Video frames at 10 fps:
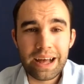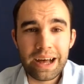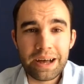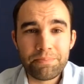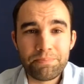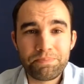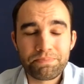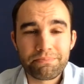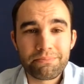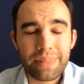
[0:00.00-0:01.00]
and
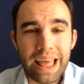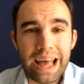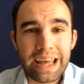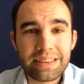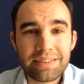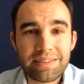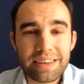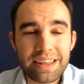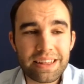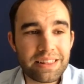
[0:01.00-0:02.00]

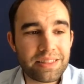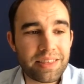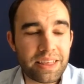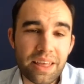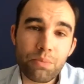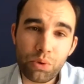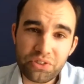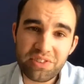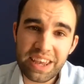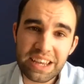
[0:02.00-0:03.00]
they want
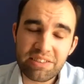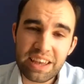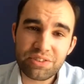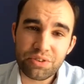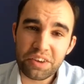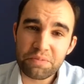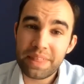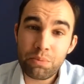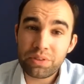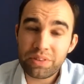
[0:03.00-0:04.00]
to take a test drive, but
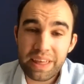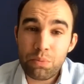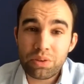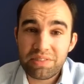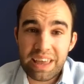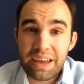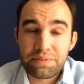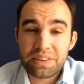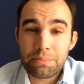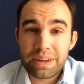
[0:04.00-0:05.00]
they want to have
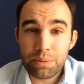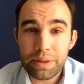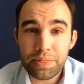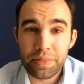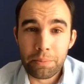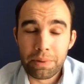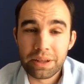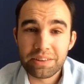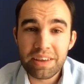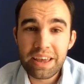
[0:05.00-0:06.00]
somebody with them.
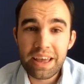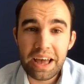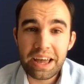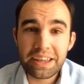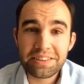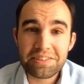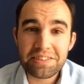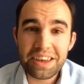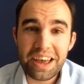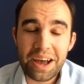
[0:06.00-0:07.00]
And
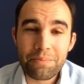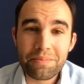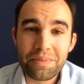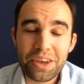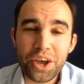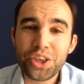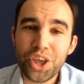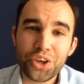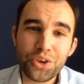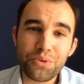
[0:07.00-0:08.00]

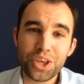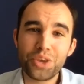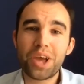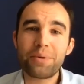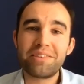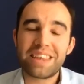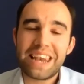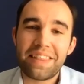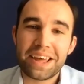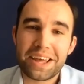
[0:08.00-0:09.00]
are you going to
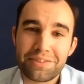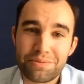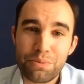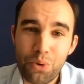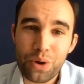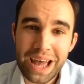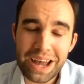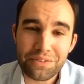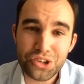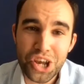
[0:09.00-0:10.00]
let that customer walk
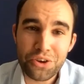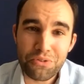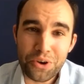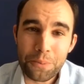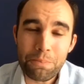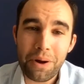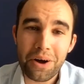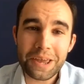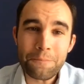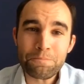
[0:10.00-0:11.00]
out of the showroom by